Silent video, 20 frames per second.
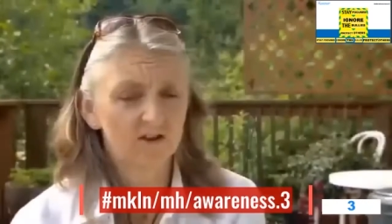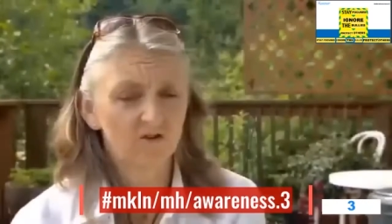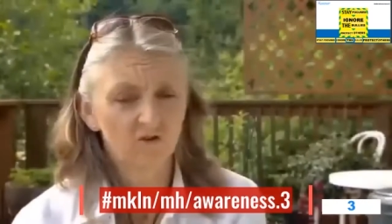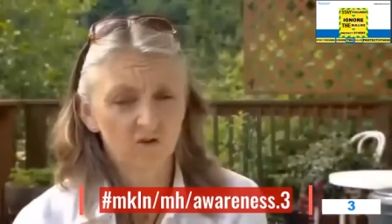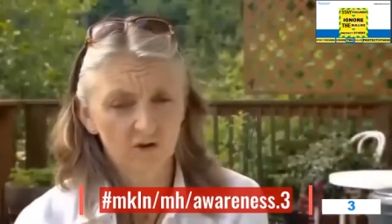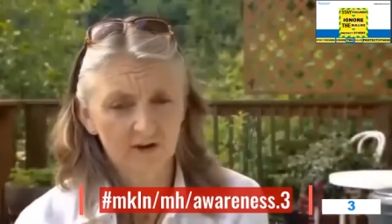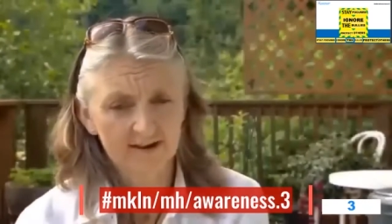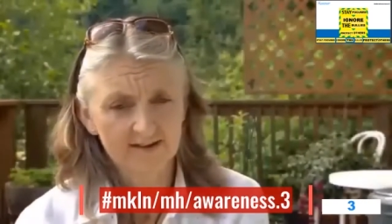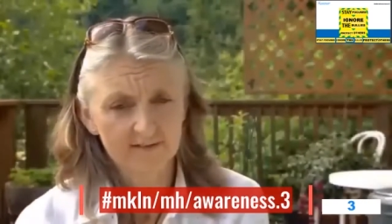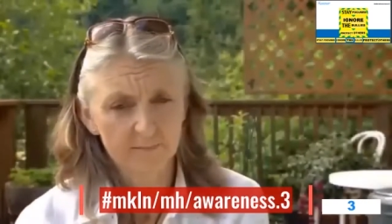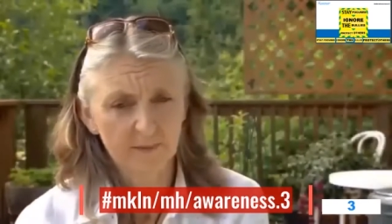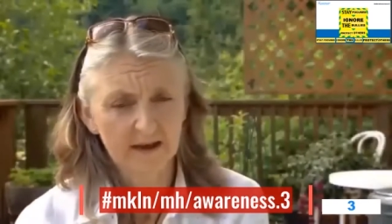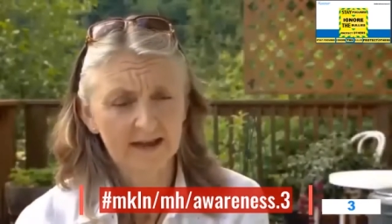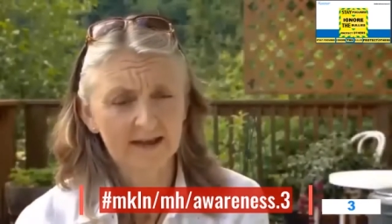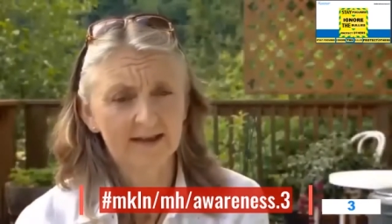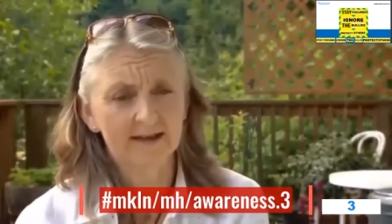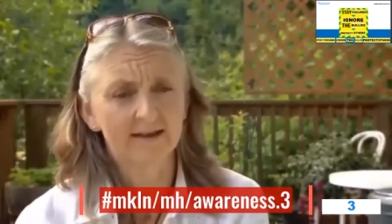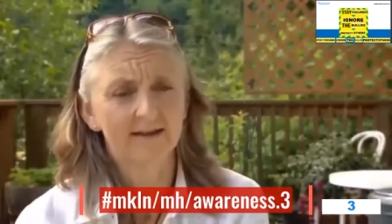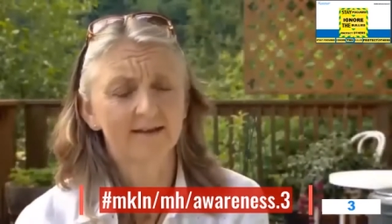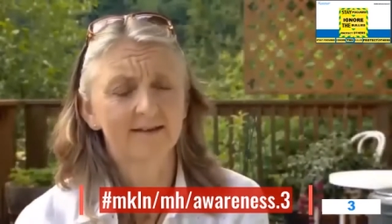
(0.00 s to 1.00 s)
took his
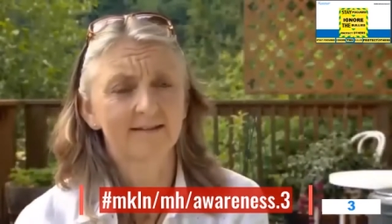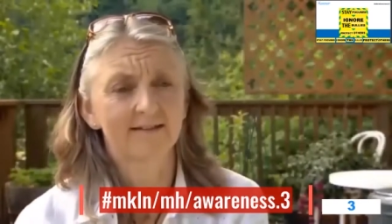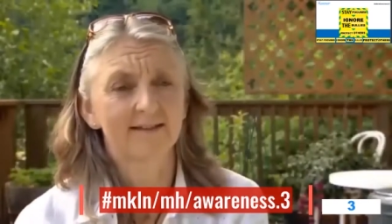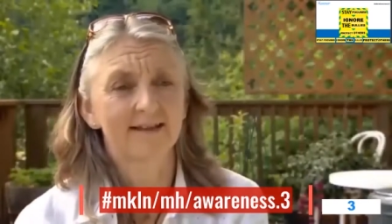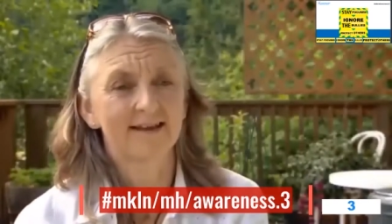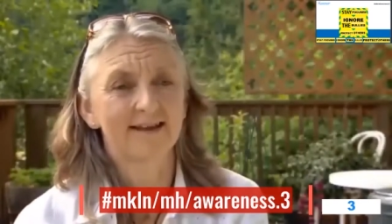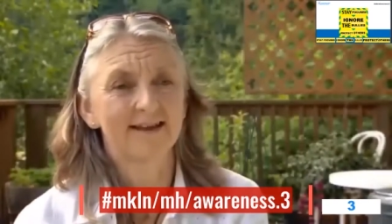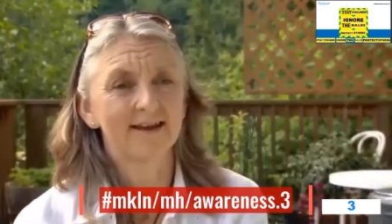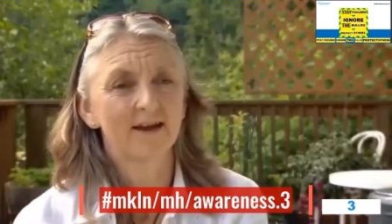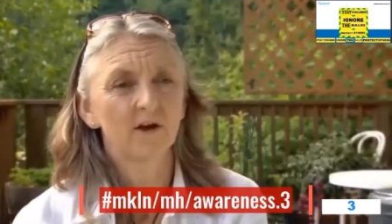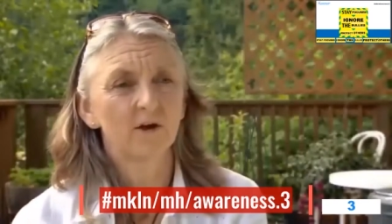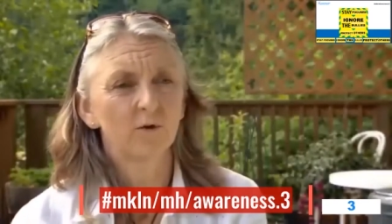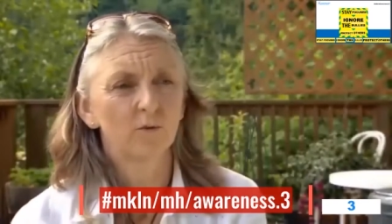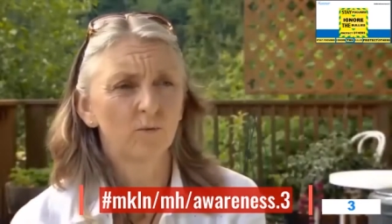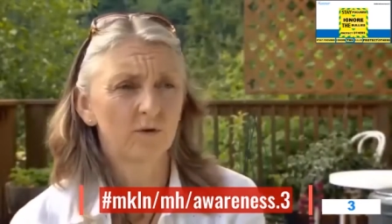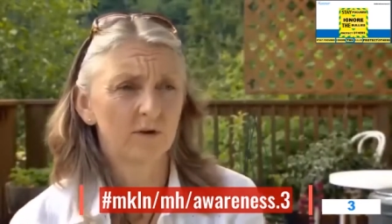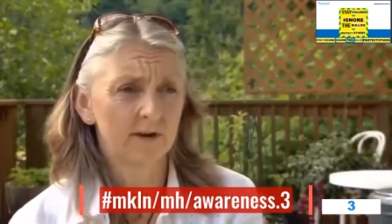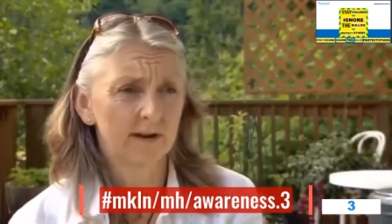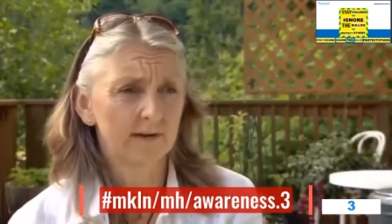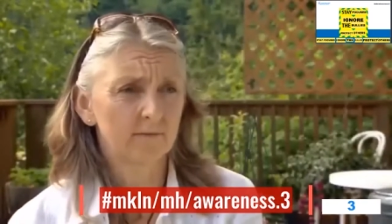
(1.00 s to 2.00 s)
bag and they
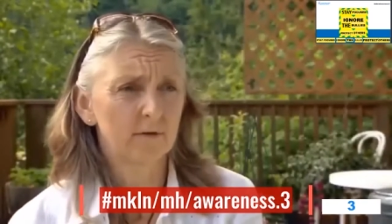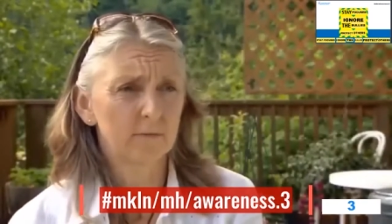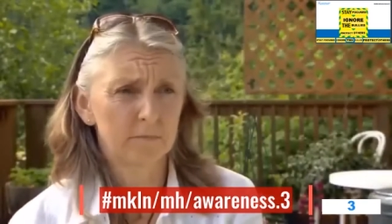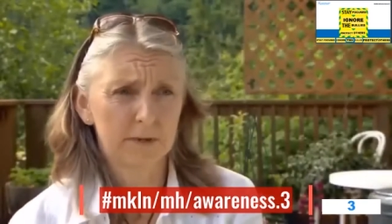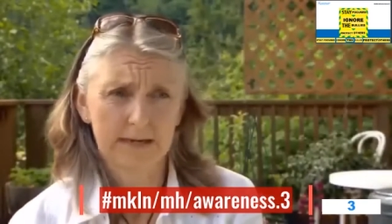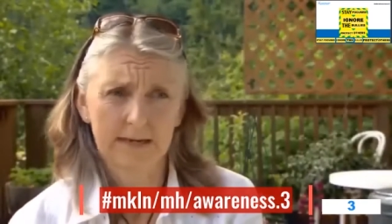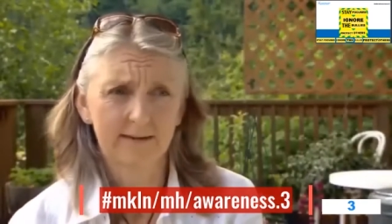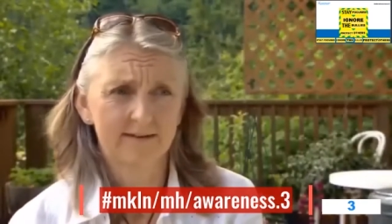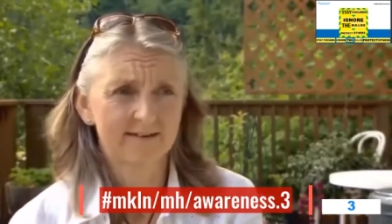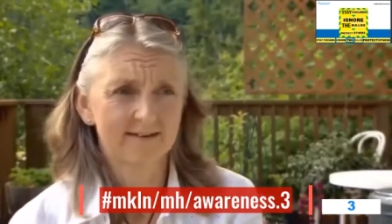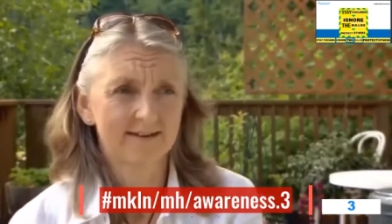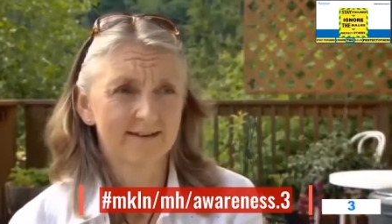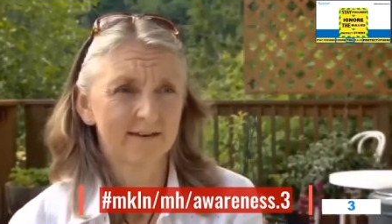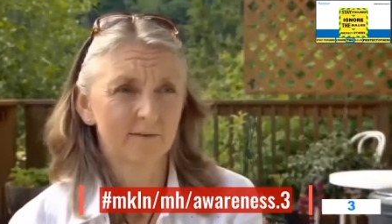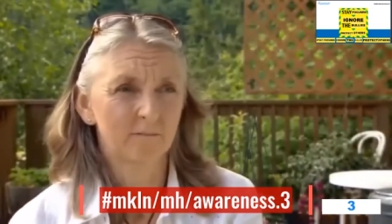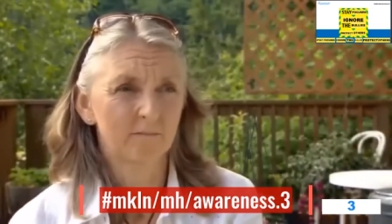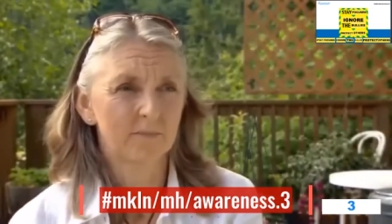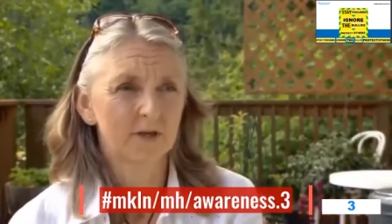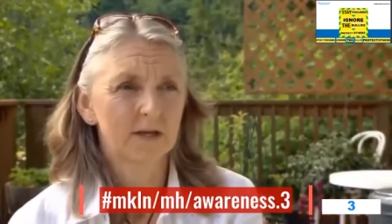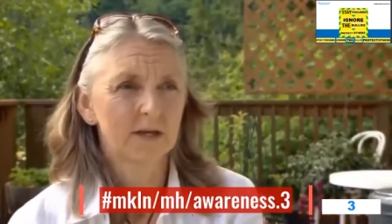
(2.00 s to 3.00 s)
wouldn't give it back to
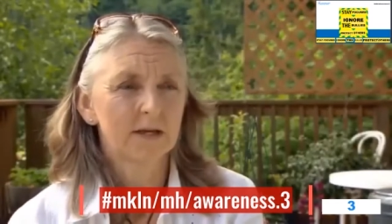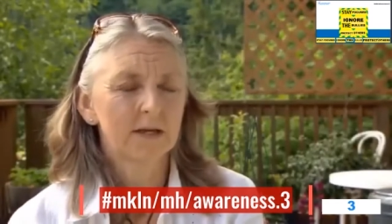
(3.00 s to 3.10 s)
him.